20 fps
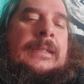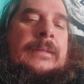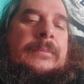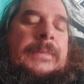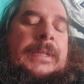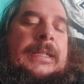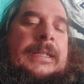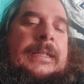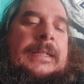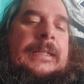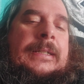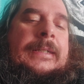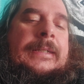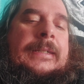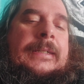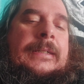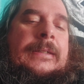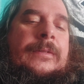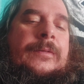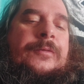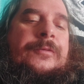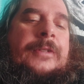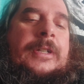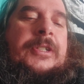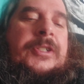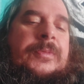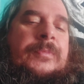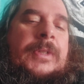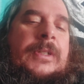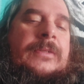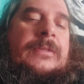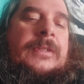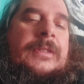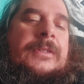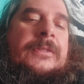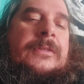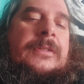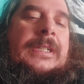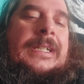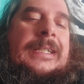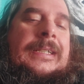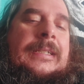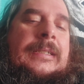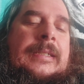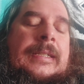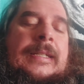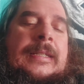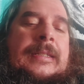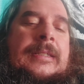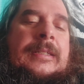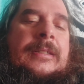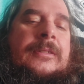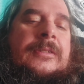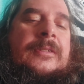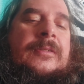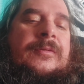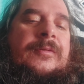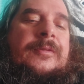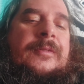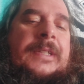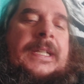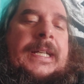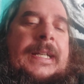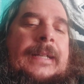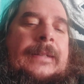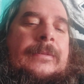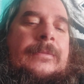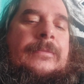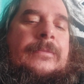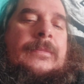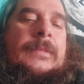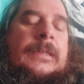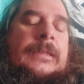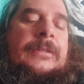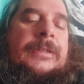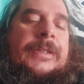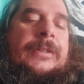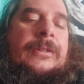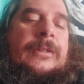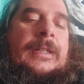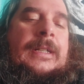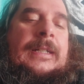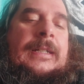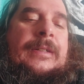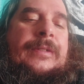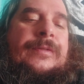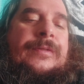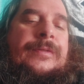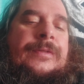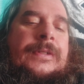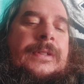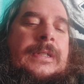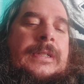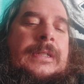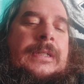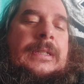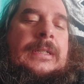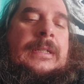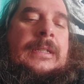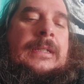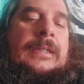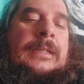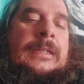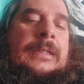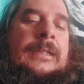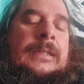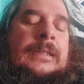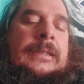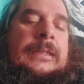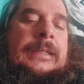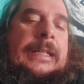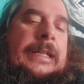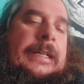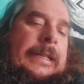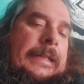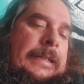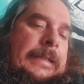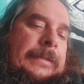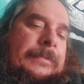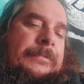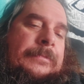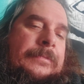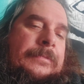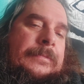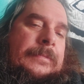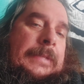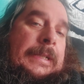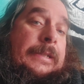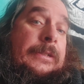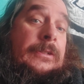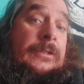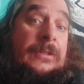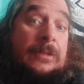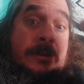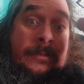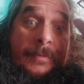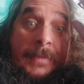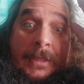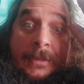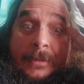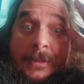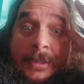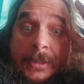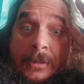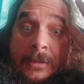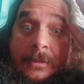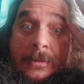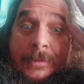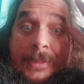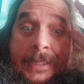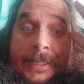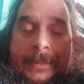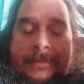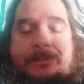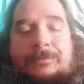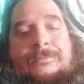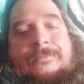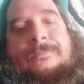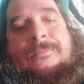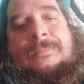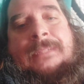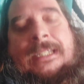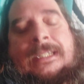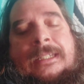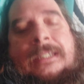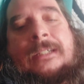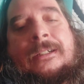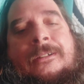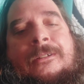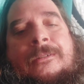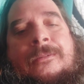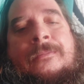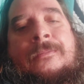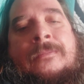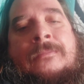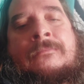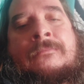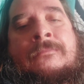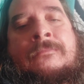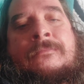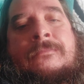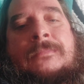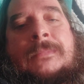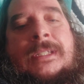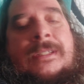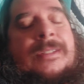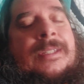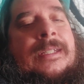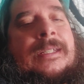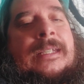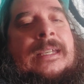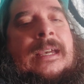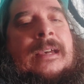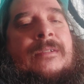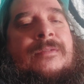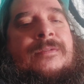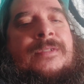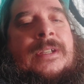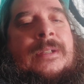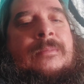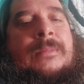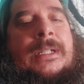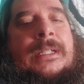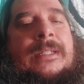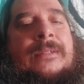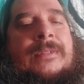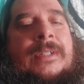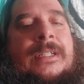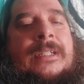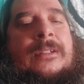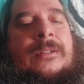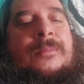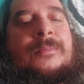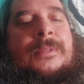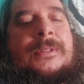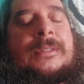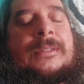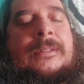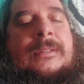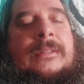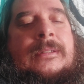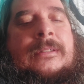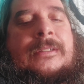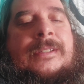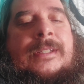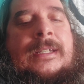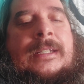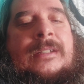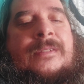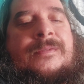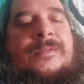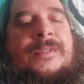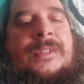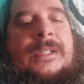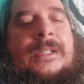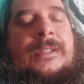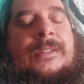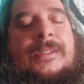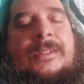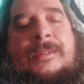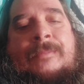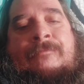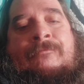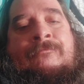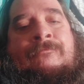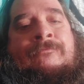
My fresh Mountain Dew kind of tasted a little flat, a little off. Yeah, I know, Mountain Dew, right? Anyhow, they say caffeine might even help with side effects.